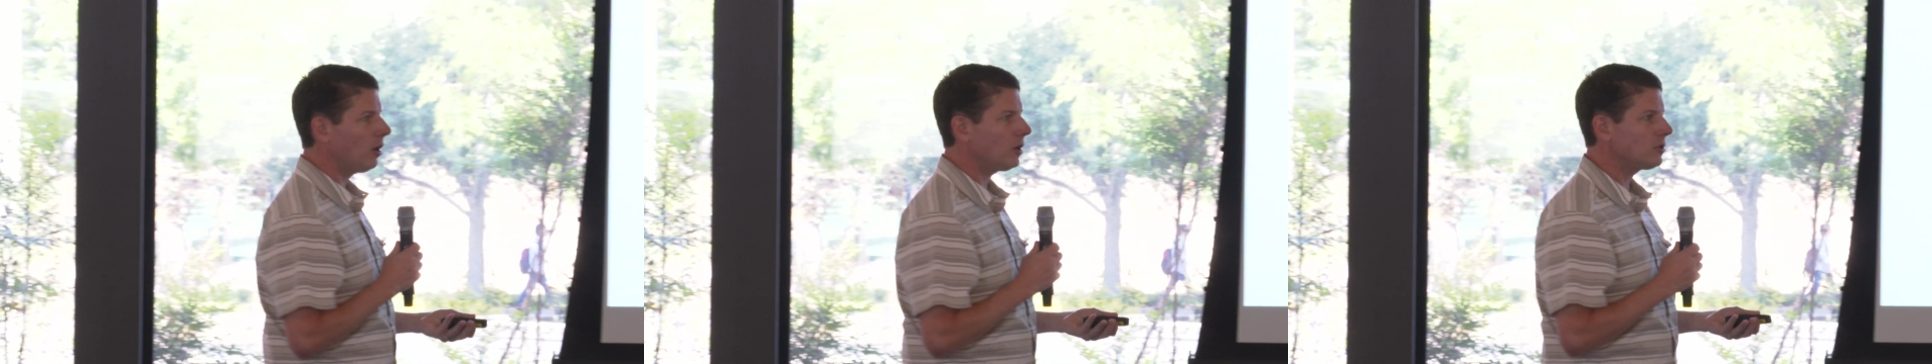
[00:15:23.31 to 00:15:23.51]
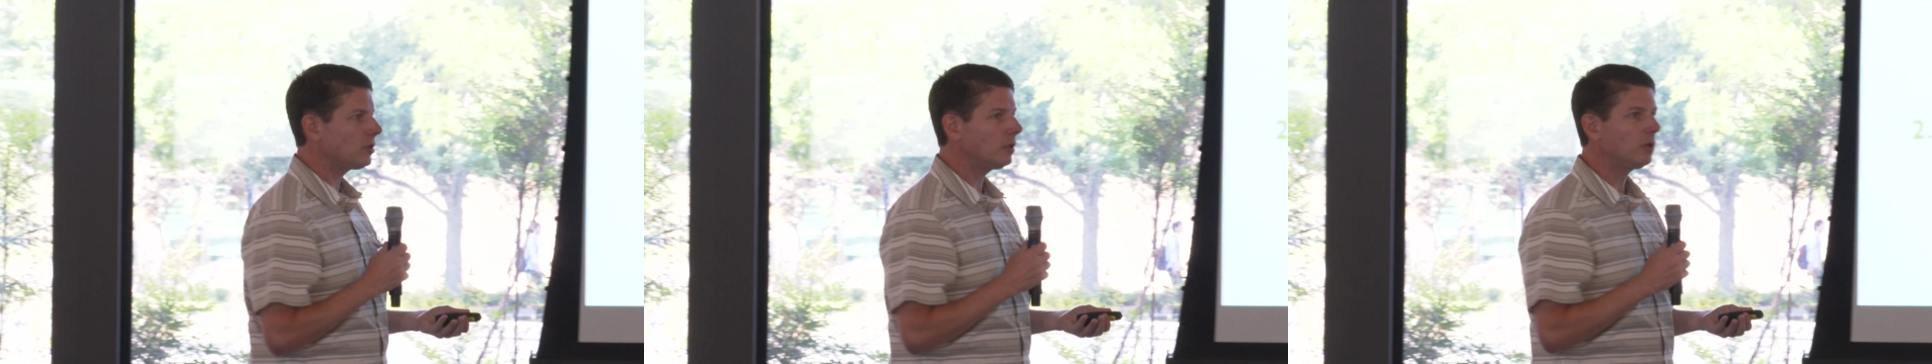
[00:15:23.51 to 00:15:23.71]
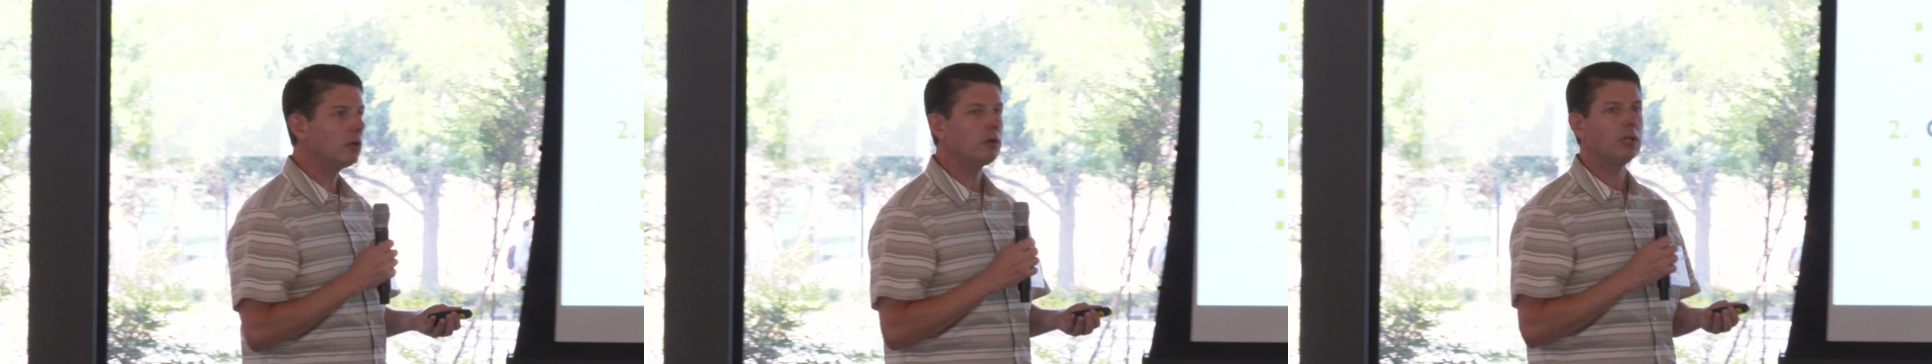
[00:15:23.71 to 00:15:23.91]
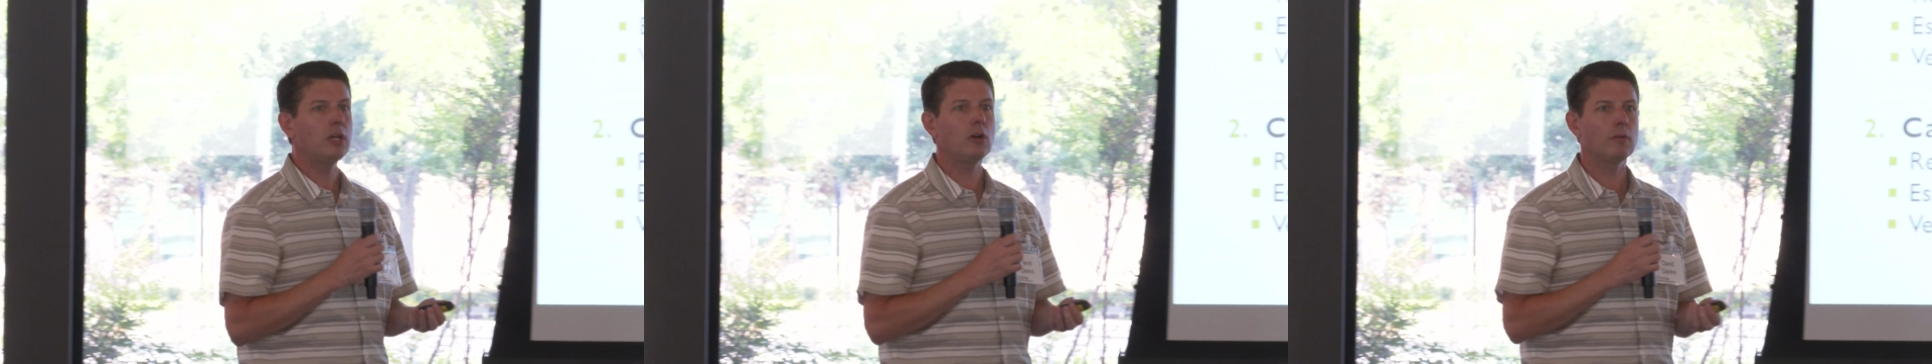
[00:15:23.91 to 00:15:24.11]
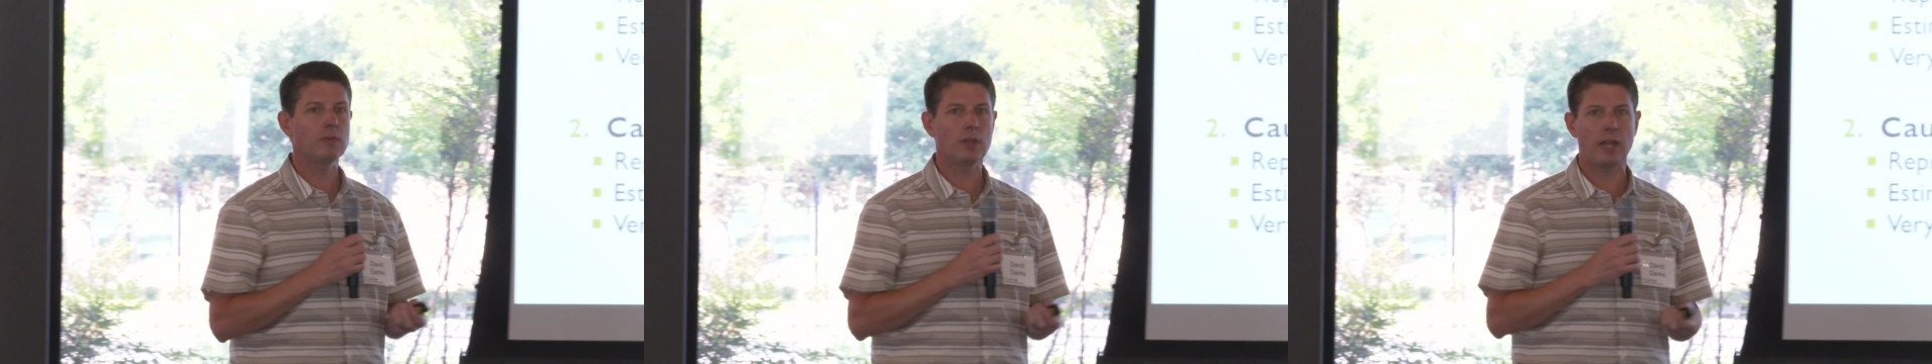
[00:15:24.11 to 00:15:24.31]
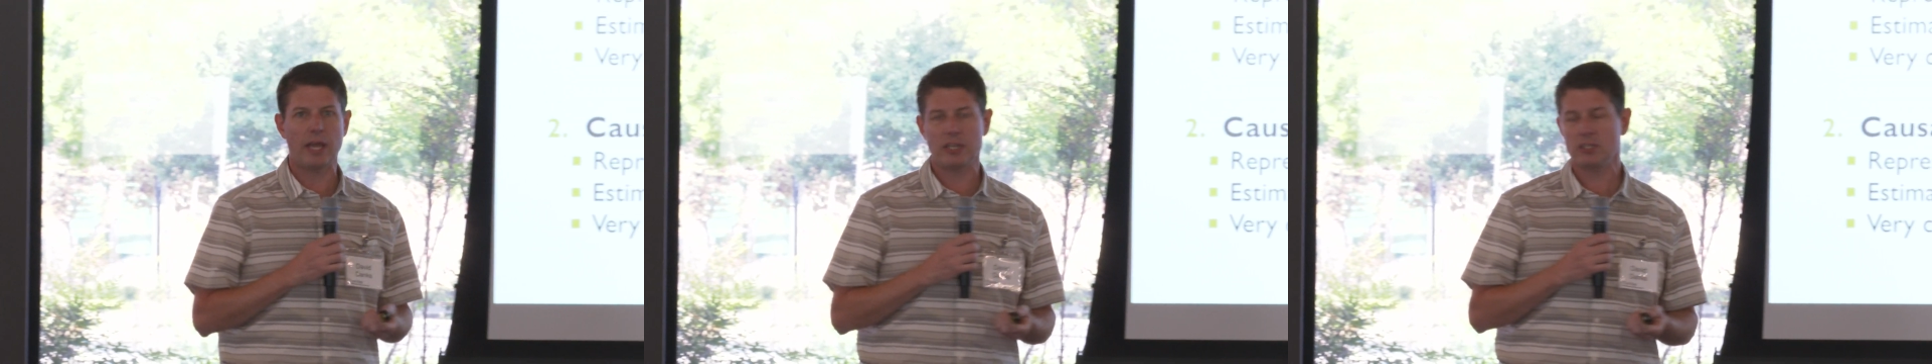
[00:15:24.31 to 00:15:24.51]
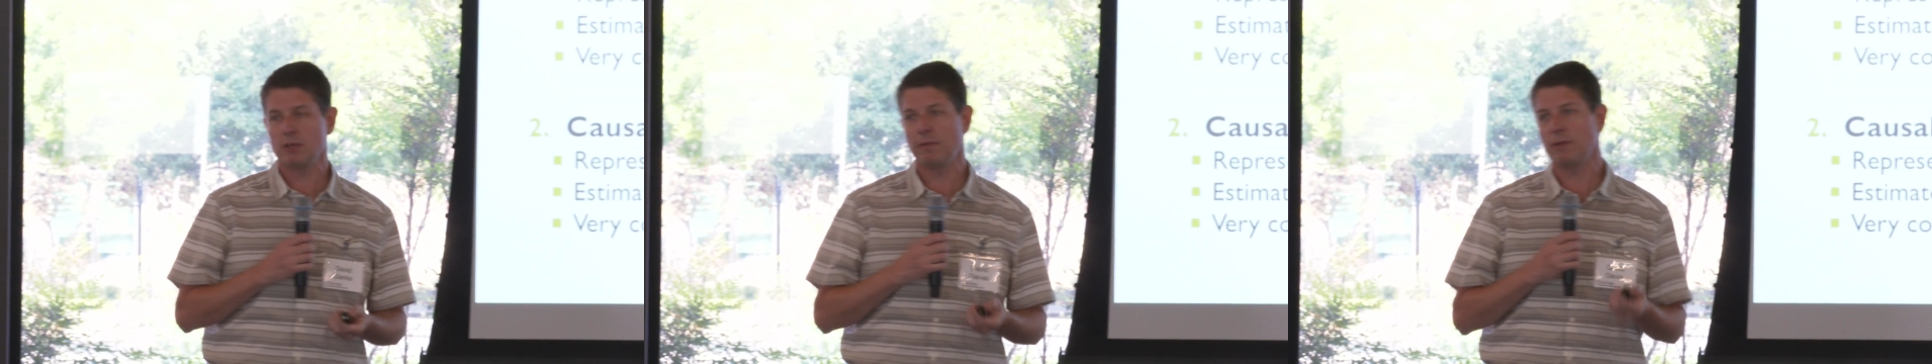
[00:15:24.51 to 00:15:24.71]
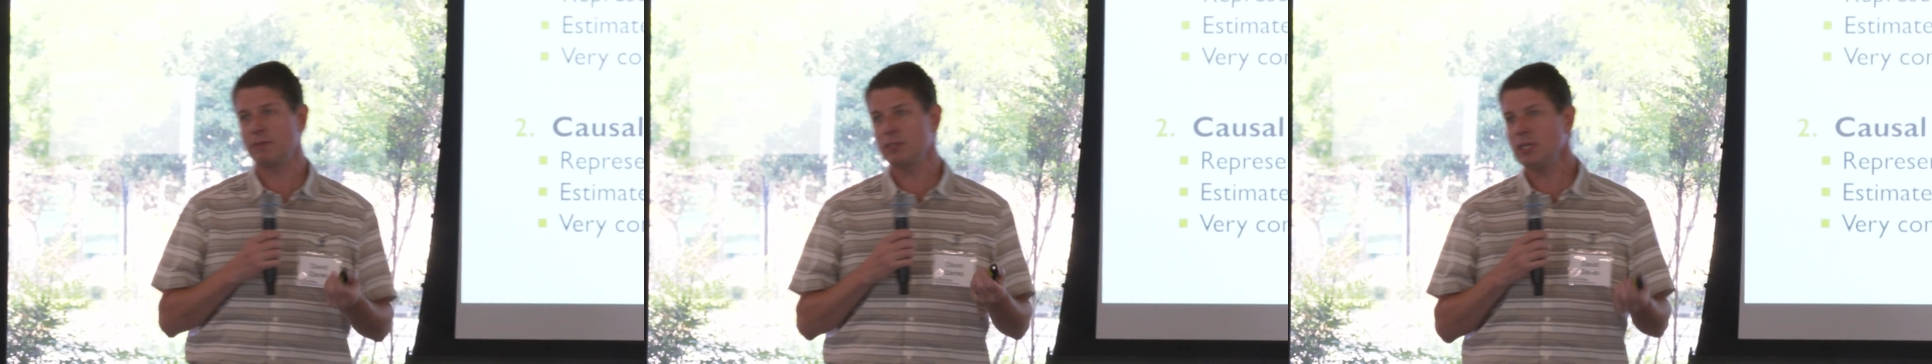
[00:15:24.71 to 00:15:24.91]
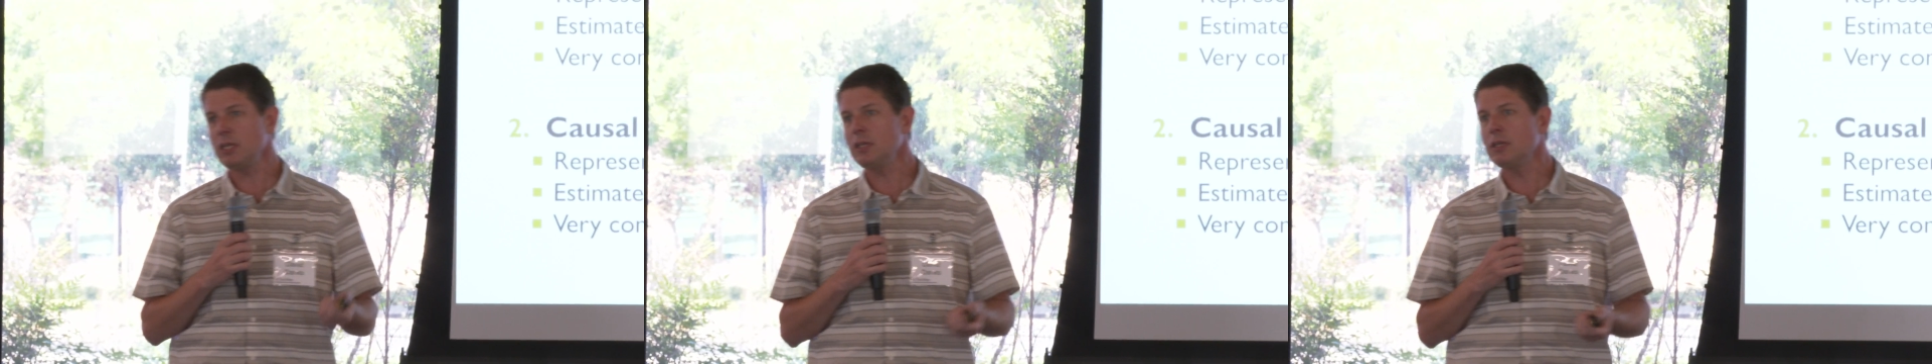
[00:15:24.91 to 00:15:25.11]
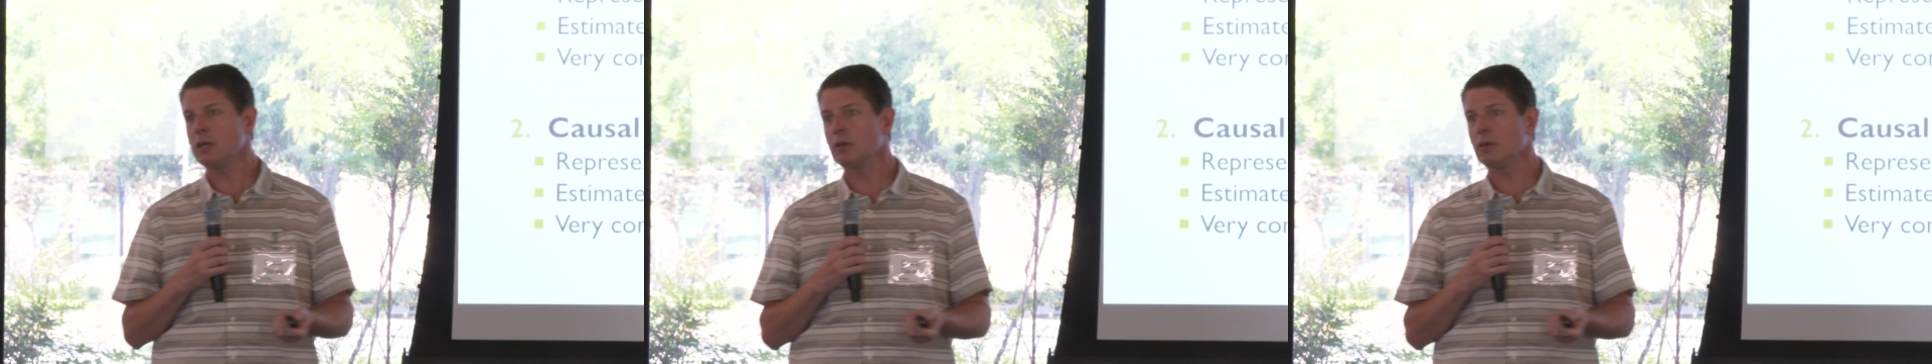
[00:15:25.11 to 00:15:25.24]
causal learning over the last 15